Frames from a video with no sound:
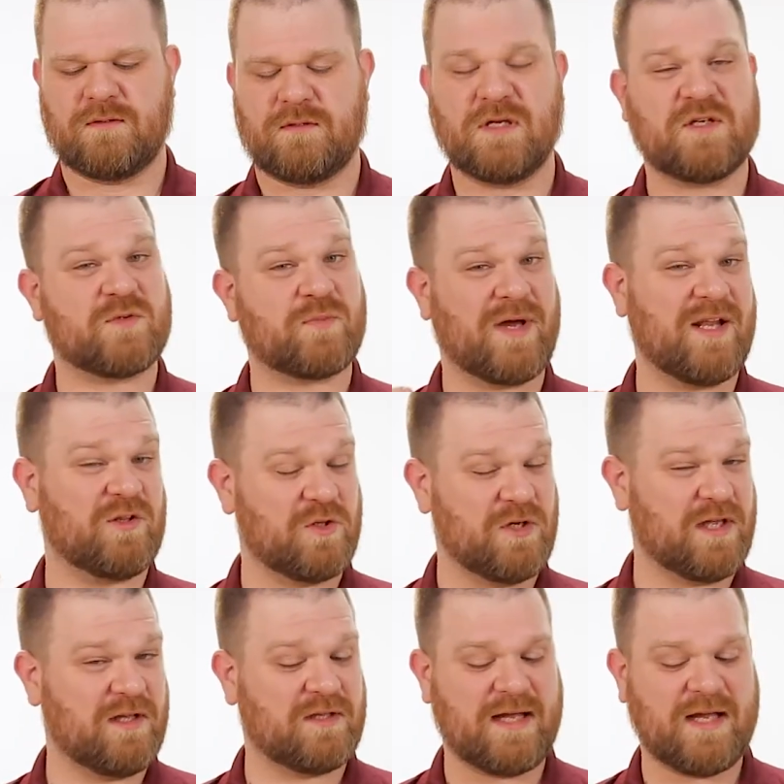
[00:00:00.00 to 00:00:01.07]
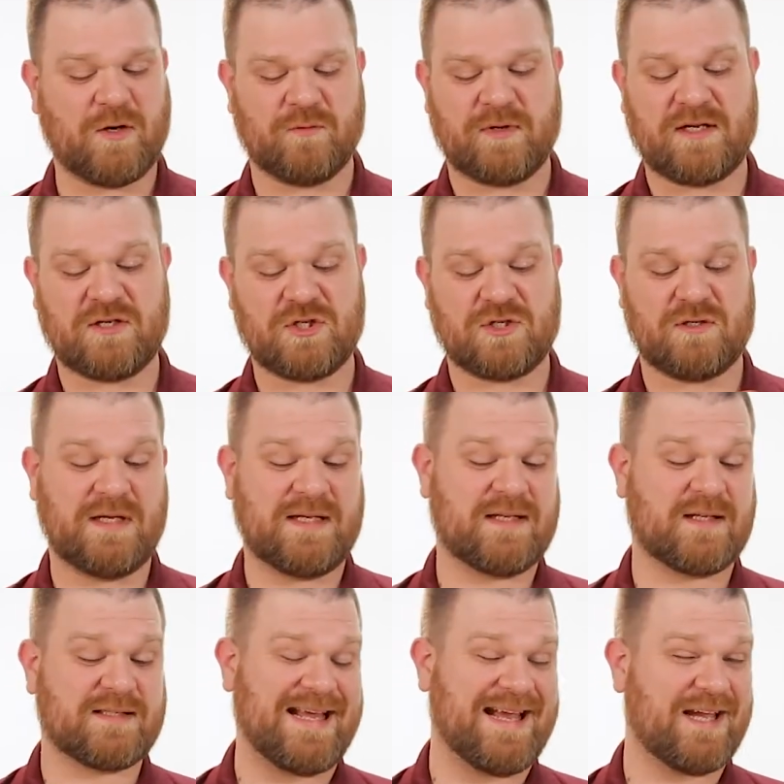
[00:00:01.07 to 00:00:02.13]
Now, despite looking like a wrench, it
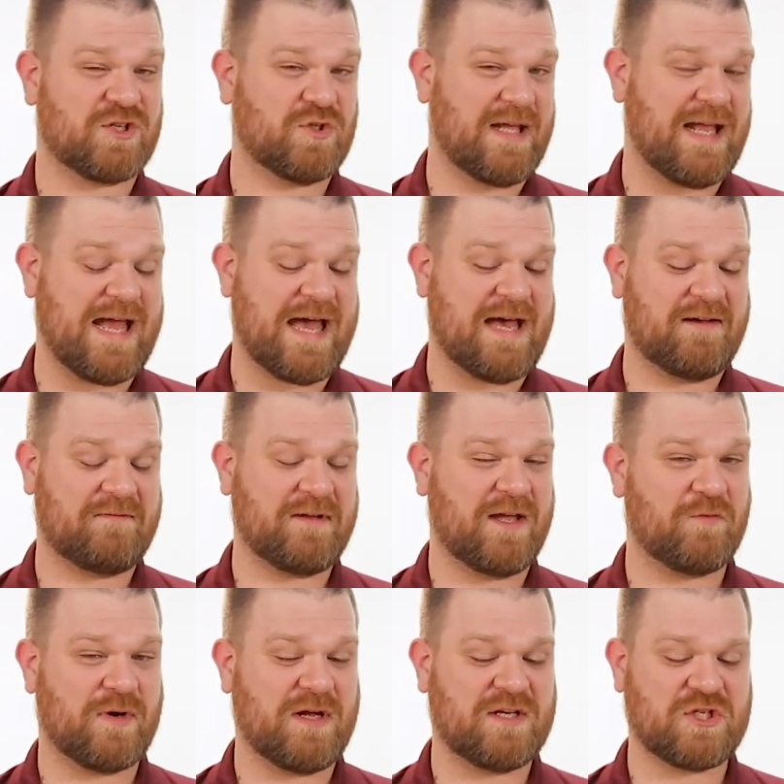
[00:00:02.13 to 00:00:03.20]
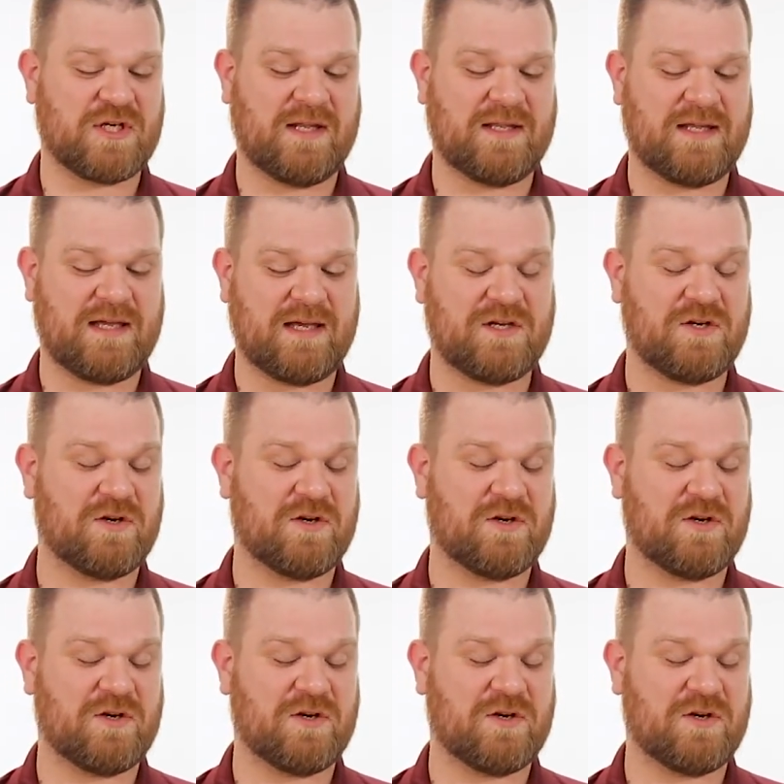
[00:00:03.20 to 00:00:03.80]
doesn't actually have a wrench on the end. You're